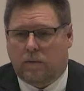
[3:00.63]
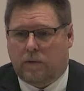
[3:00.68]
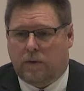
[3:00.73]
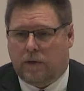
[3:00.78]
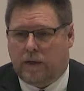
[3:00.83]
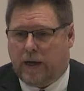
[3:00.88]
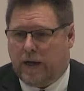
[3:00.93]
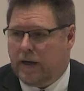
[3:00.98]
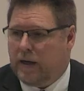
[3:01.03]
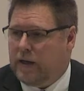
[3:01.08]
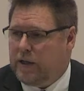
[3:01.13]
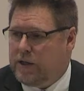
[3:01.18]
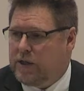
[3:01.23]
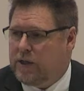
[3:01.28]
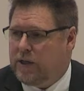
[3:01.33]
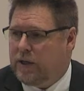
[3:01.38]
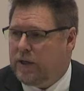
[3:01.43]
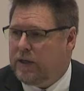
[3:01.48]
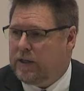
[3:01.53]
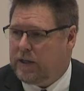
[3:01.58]
taking
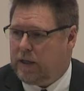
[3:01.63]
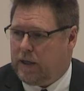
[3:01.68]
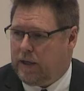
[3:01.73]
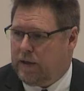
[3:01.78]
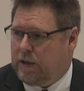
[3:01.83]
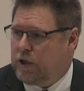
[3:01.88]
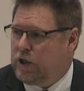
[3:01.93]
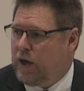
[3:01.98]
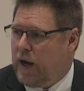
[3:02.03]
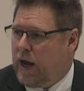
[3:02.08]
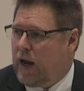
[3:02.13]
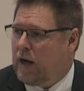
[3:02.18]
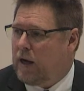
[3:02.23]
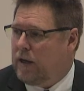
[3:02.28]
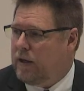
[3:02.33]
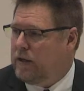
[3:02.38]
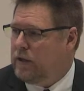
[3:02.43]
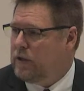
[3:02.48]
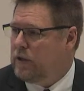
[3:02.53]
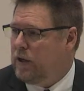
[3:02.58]
seriously the
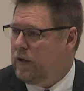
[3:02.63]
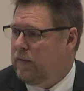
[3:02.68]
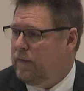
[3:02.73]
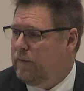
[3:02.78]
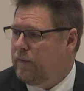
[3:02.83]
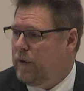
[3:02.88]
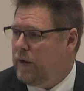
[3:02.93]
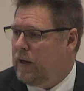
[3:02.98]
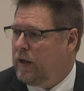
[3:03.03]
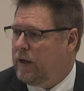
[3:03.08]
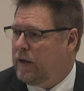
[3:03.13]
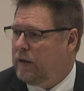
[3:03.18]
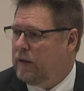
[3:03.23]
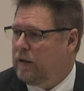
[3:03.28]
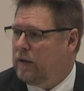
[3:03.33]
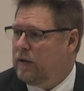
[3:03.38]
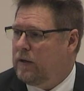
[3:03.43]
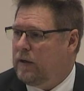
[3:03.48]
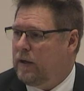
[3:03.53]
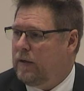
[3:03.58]
challenge of
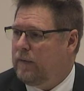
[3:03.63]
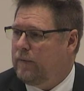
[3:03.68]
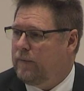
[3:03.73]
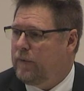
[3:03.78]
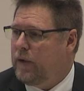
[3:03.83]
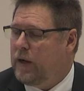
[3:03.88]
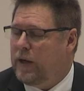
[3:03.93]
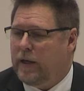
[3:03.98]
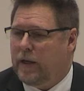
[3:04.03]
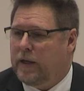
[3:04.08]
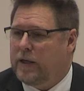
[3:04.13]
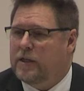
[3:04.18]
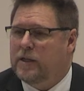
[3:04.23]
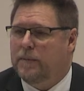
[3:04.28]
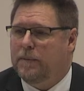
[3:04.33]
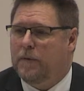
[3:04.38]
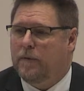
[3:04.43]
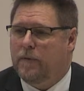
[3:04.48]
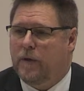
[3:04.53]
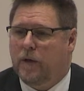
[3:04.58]
filling in
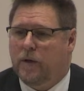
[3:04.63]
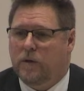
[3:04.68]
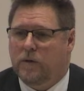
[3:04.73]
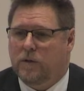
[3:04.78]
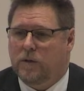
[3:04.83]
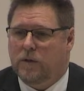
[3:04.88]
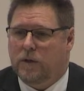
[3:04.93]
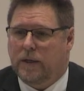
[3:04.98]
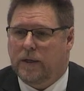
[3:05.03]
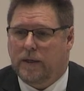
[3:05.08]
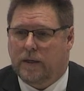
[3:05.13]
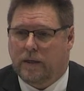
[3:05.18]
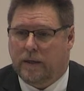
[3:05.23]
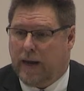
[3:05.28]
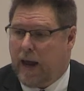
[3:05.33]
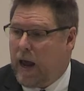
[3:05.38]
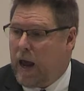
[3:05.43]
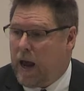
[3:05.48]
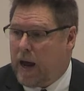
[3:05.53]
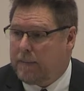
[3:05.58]
some of those
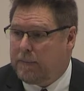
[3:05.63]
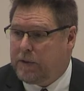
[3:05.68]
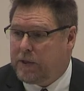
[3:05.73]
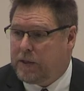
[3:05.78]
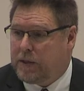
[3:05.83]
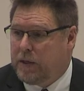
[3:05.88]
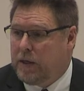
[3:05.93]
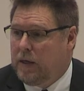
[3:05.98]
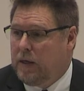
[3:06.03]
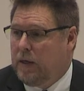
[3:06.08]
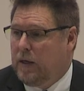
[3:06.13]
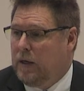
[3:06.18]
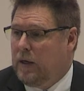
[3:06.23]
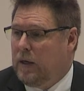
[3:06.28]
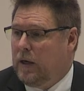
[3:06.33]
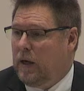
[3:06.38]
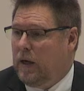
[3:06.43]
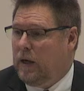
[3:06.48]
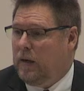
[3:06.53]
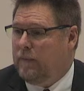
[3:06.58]
gaps
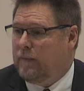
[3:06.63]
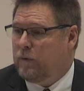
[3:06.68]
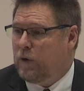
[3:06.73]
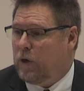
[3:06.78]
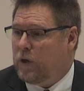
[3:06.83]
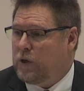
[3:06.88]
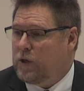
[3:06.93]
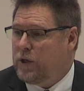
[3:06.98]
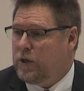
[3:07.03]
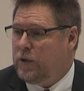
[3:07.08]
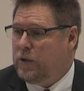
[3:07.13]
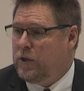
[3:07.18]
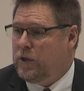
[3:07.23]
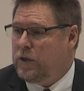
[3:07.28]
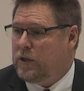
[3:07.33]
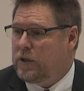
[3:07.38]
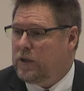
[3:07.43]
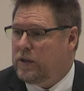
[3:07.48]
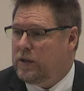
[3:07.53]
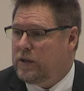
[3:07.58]
for our
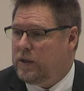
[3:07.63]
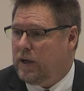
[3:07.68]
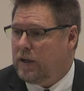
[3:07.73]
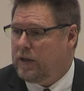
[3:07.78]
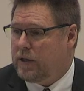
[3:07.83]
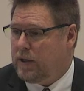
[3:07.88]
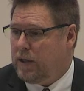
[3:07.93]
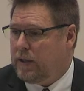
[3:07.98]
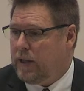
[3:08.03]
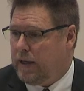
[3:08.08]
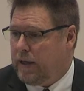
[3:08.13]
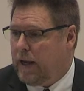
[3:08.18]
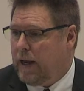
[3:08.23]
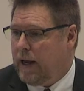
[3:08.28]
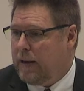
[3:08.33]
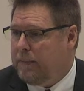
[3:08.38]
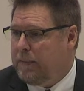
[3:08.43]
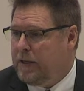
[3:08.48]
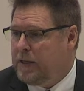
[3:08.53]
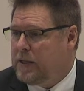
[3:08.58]
students such that they
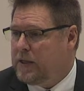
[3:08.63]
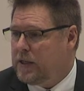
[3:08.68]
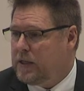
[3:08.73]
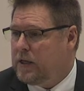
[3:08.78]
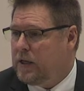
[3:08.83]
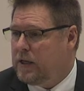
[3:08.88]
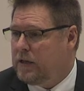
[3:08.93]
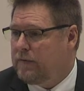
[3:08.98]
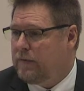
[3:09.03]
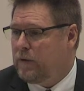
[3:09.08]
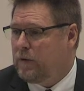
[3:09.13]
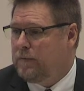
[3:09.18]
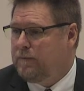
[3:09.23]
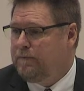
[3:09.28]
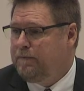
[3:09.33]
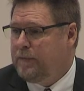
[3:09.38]
can be successful